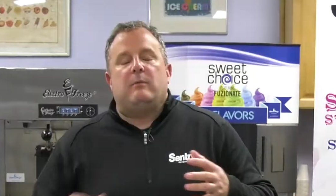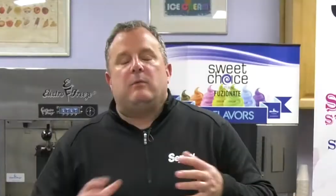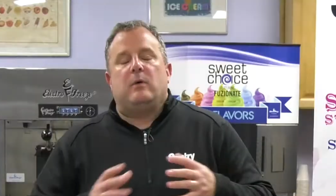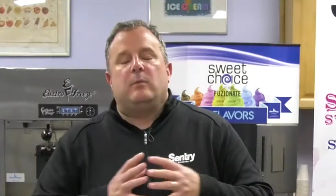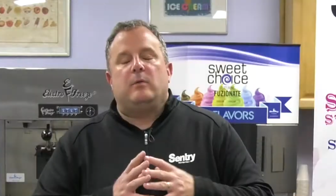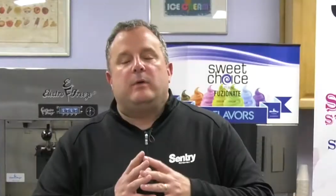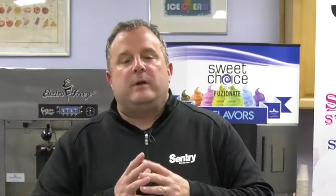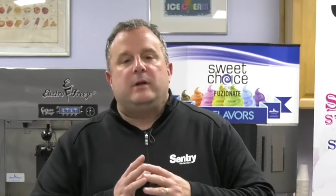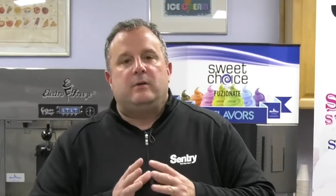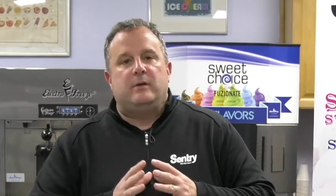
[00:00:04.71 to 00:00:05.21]

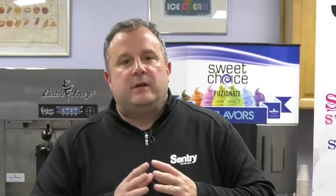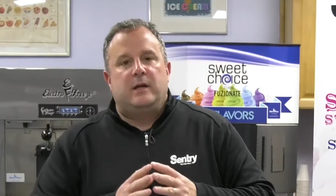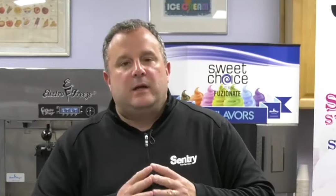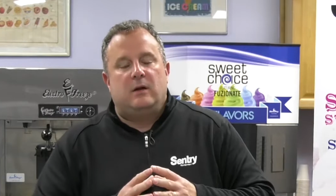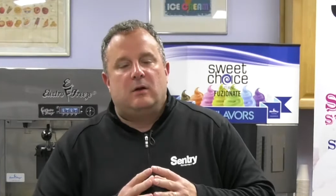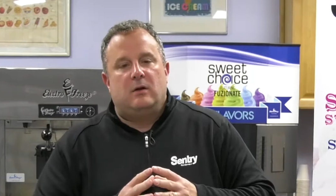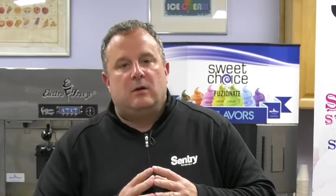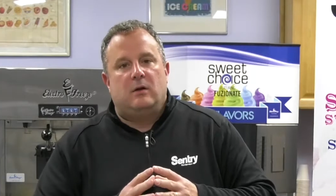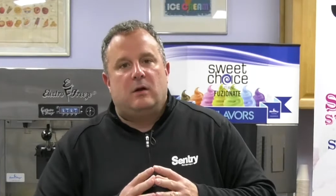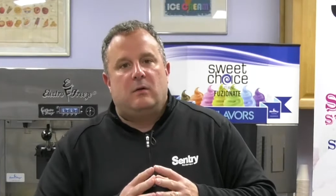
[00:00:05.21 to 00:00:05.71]
Romarino
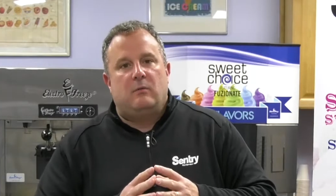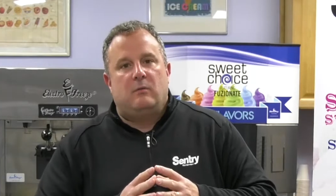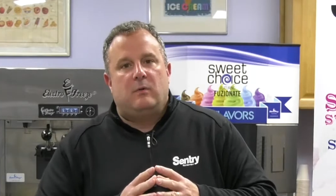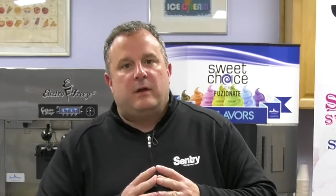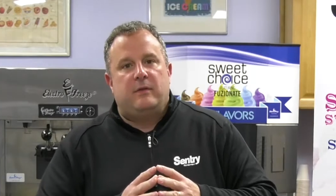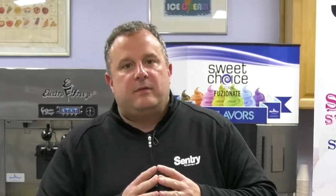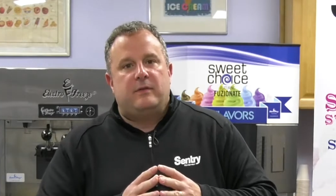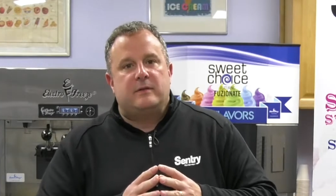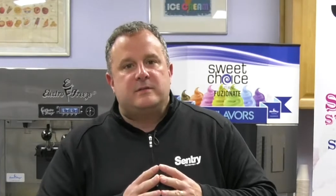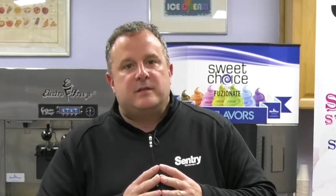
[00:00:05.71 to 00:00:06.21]
here
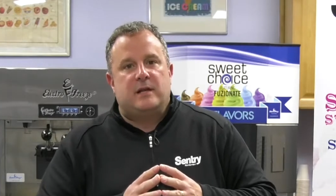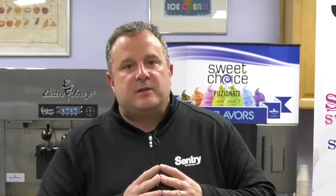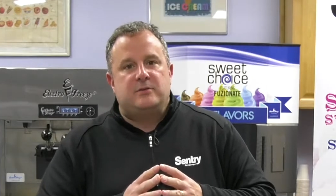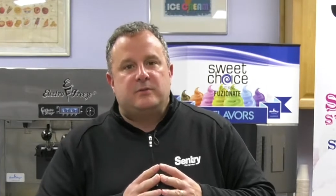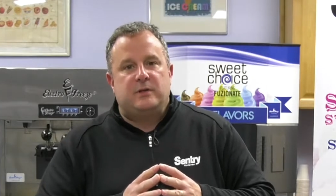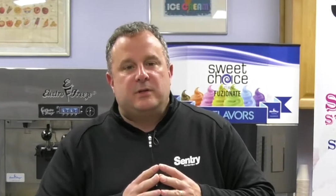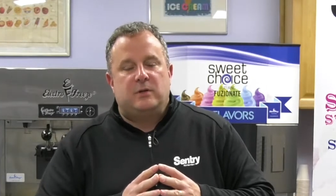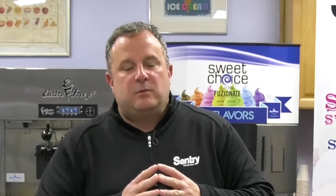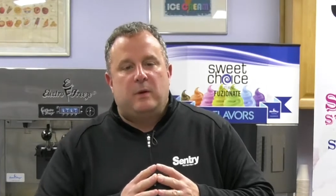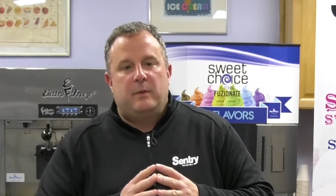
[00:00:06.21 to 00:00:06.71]
with
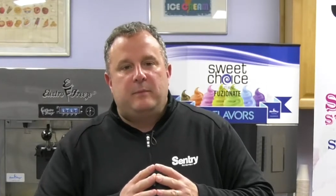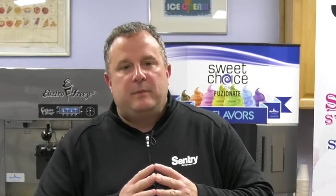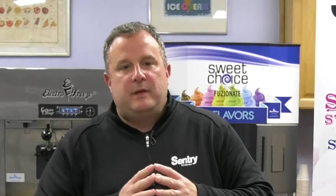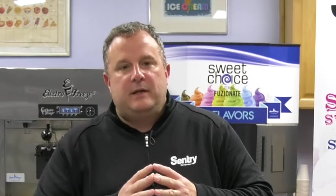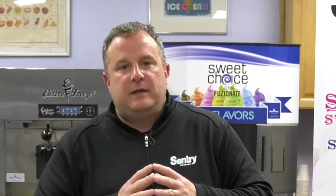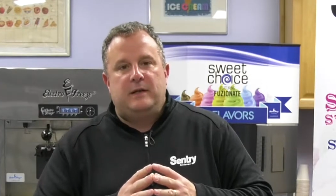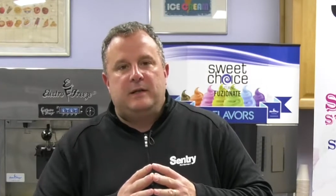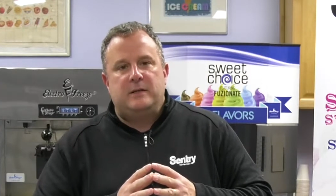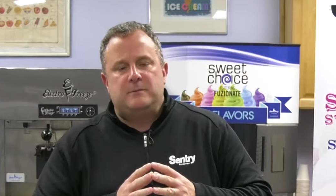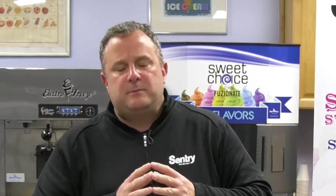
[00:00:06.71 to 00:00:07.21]
Sentry Equipment,
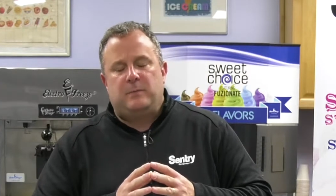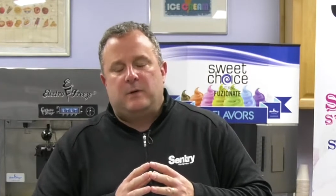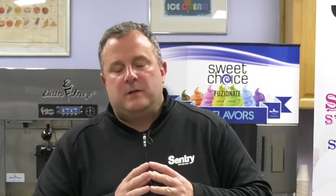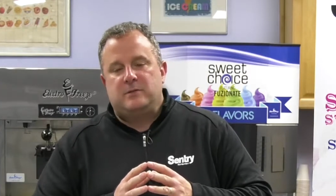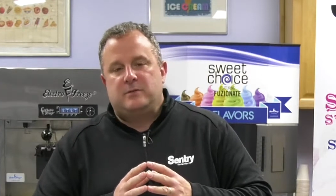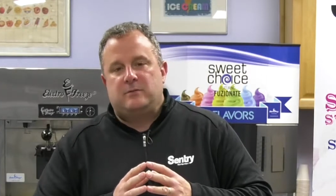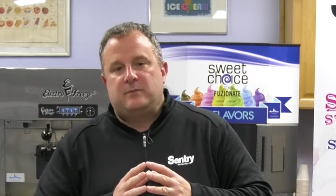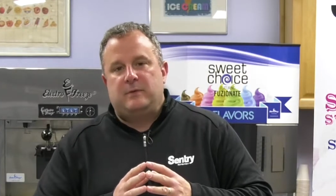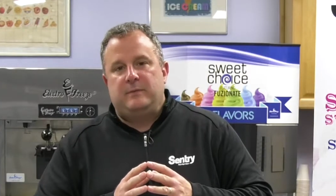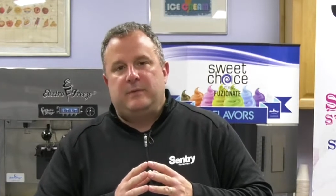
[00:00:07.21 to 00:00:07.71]
and this
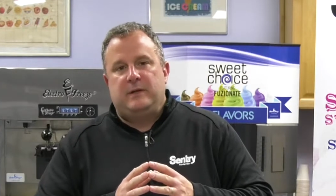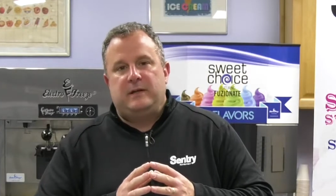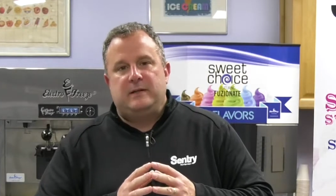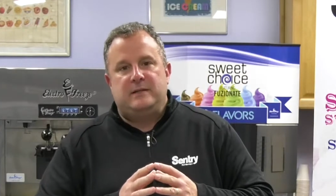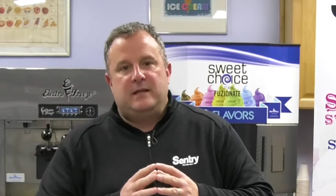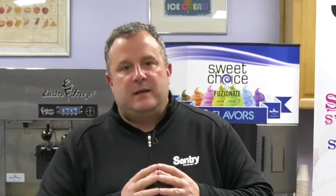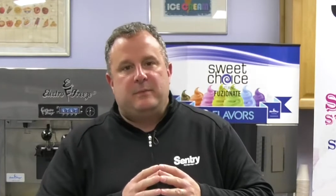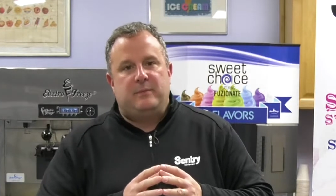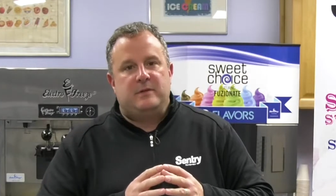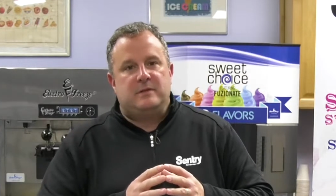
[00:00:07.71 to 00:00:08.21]
month's 3-minute
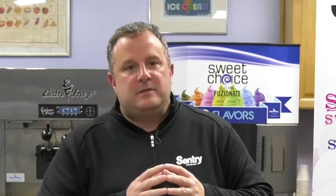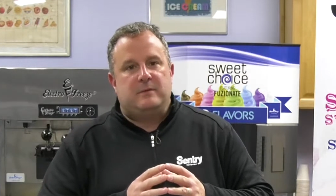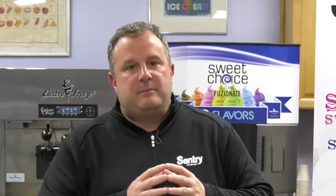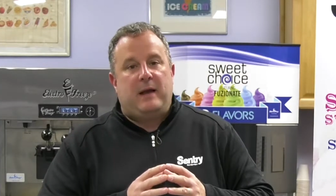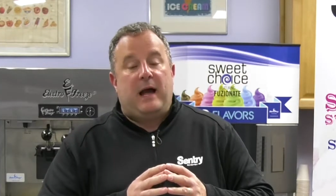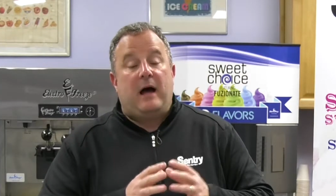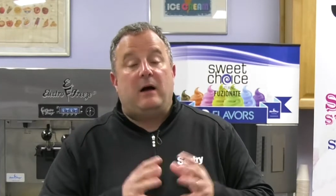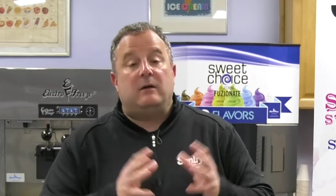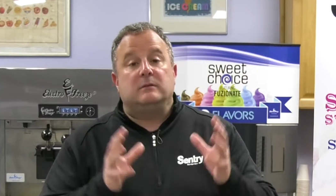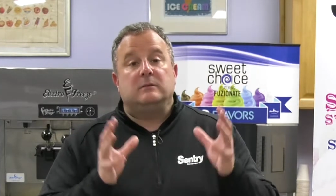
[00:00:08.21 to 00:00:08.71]
tip is
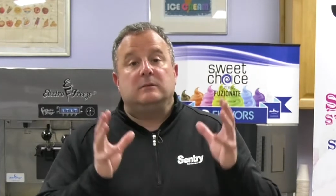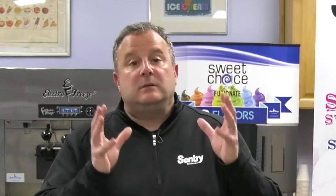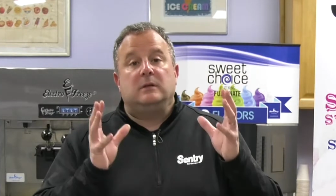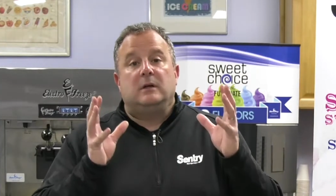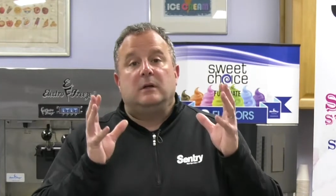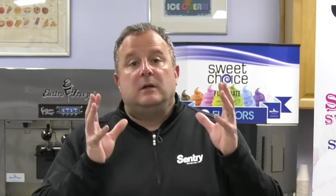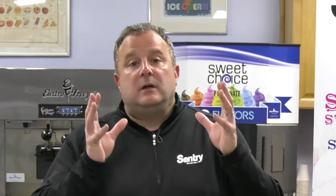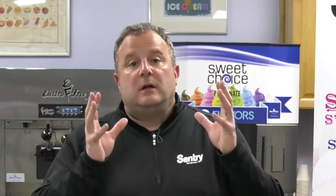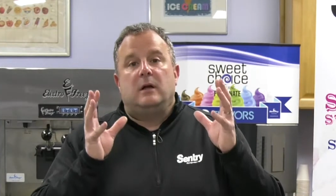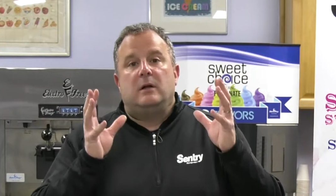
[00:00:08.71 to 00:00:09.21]
about
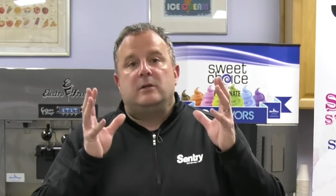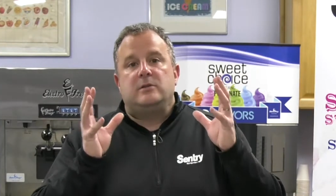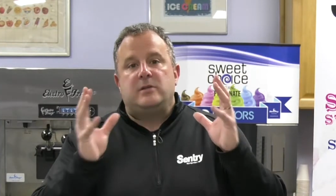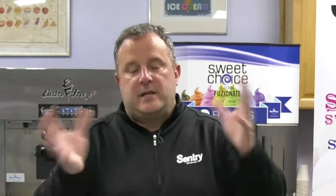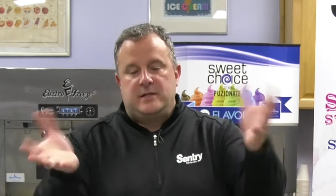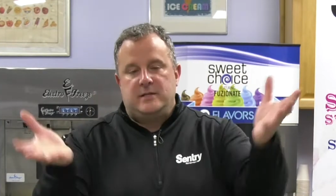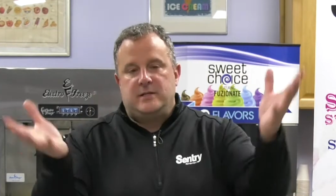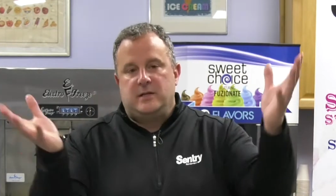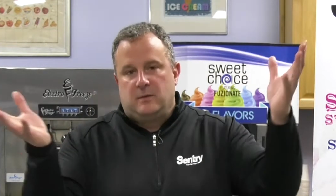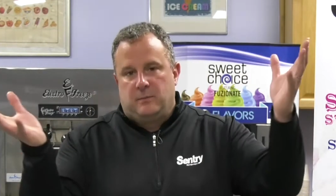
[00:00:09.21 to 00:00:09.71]

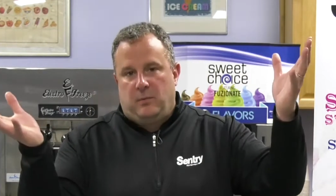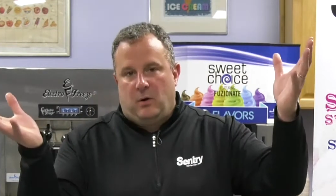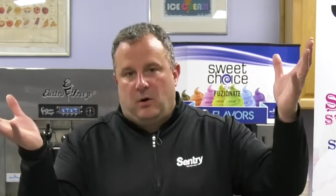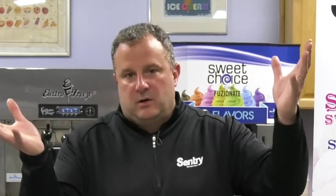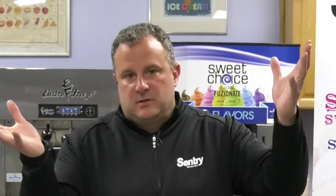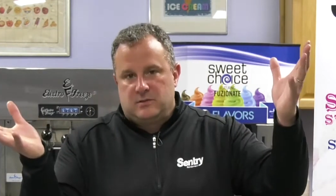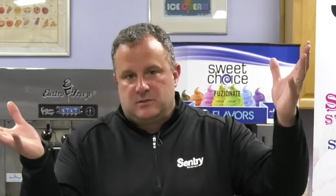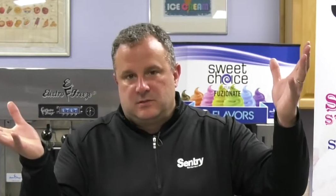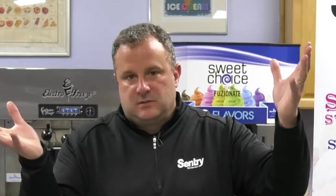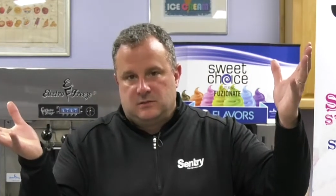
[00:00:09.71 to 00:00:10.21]
changing your
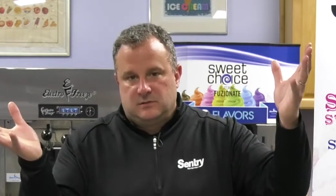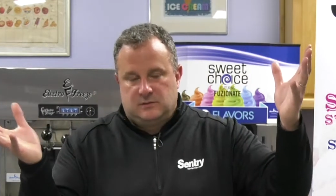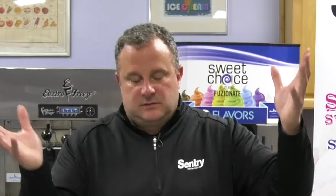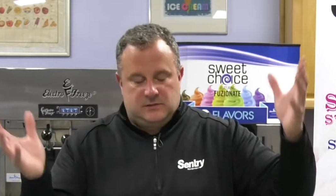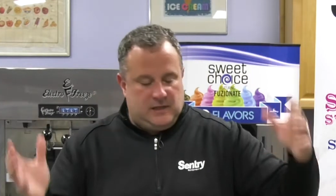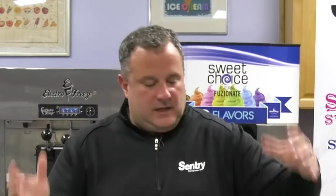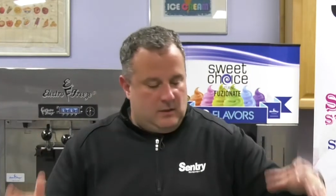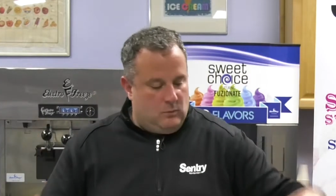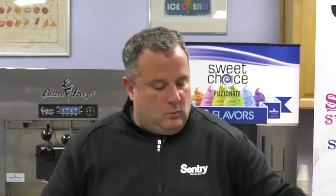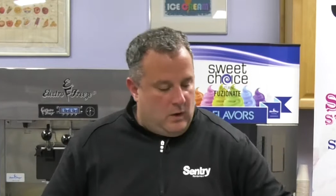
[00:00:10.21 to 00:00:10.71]
parts
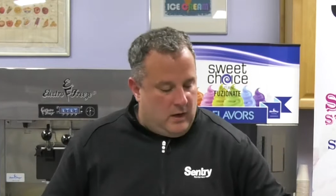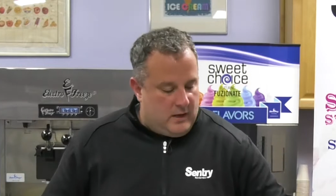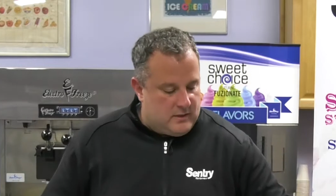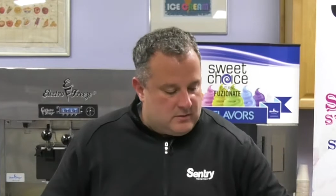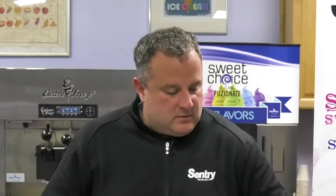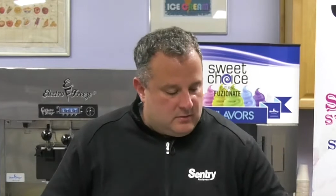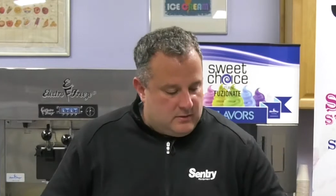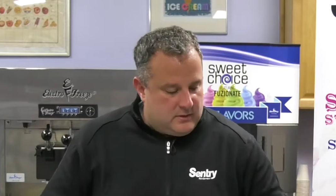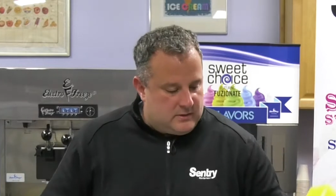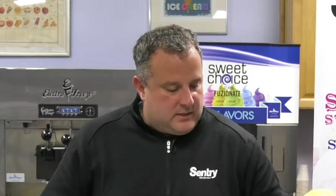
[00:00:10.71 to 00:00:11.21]
and why.
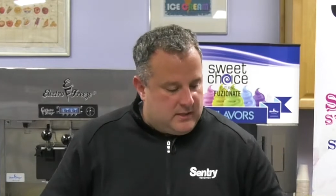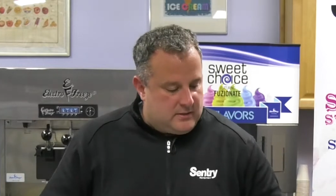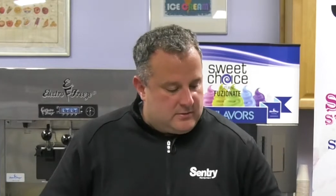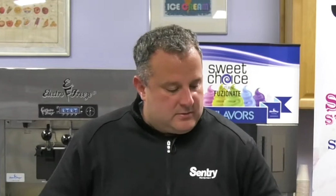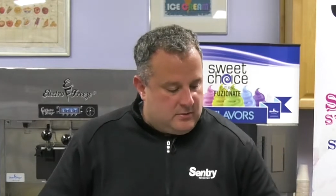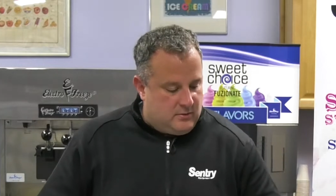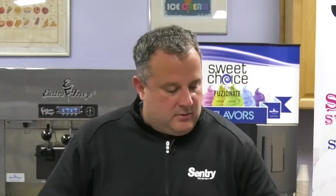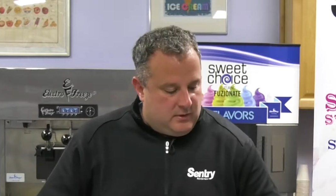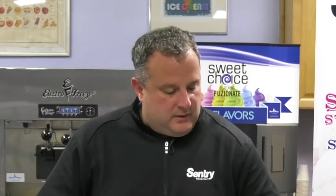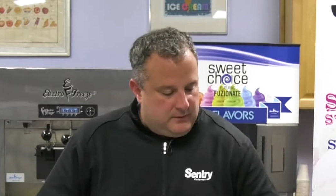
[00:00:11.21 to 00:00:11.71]
So let's get
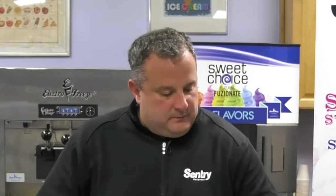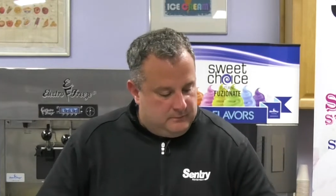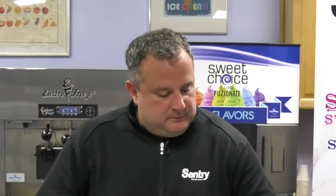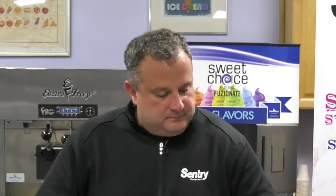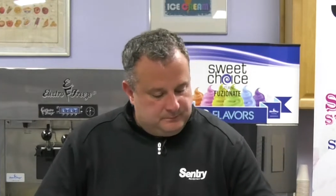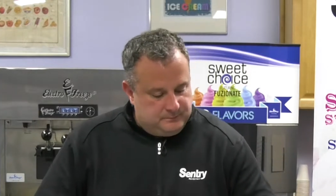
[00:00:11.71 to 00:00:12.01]
started.